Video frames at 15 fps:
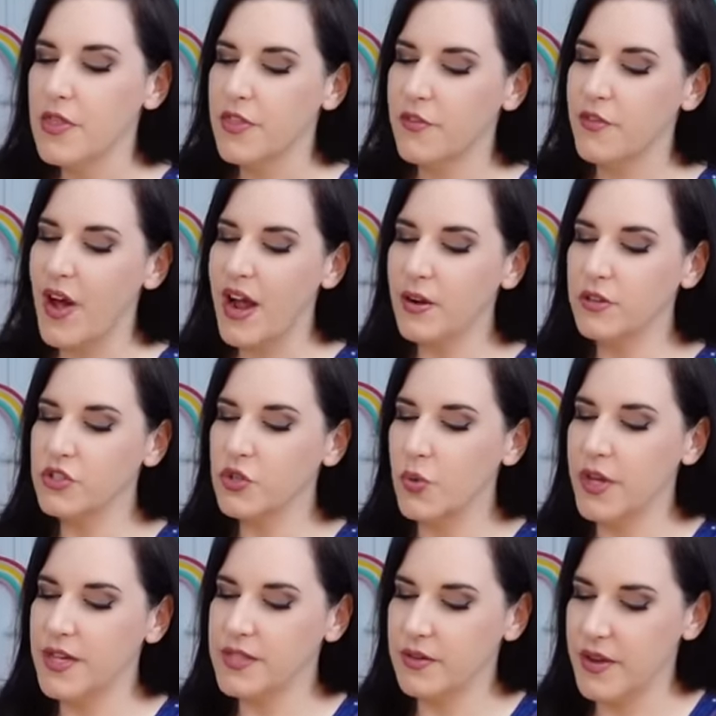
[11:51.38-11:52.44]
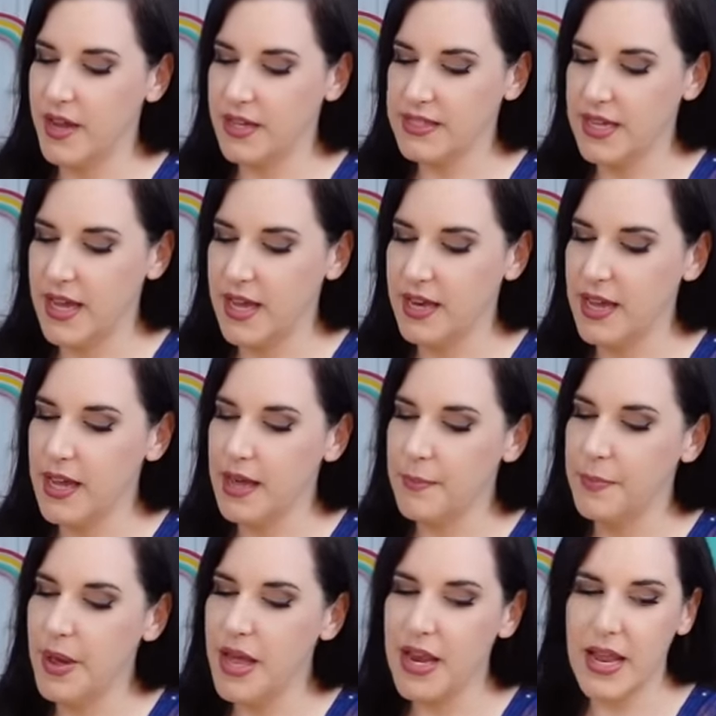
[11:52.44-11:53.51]
The viral squeeze orangutan,
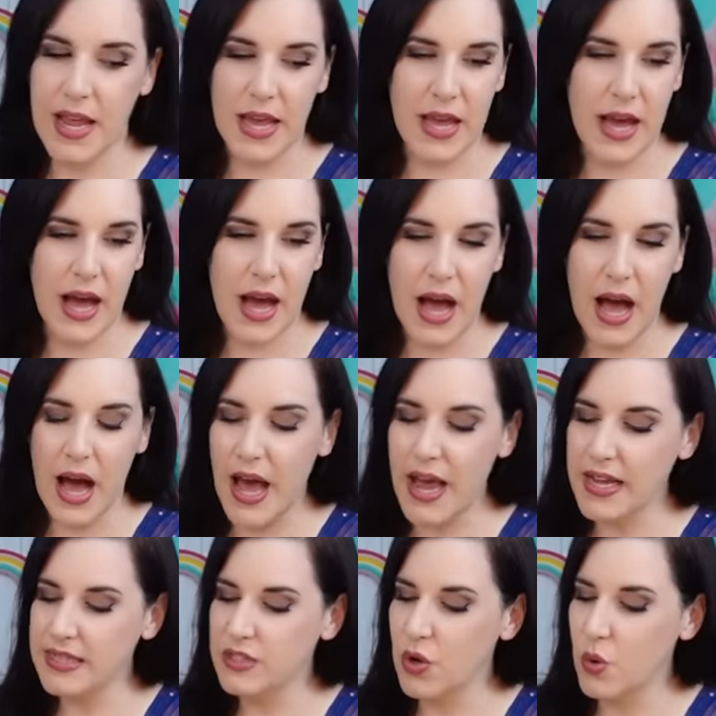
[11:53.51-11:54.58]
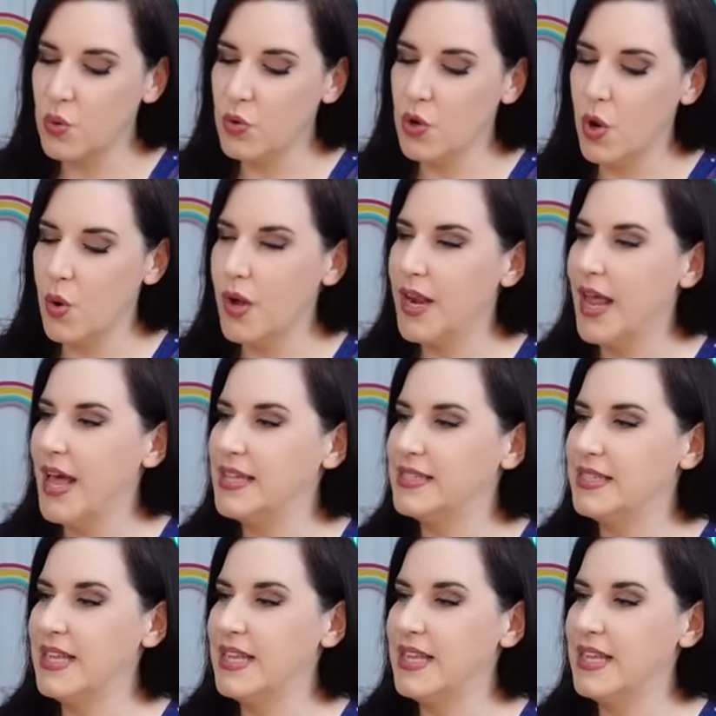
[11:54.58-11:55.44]
but I don't know it as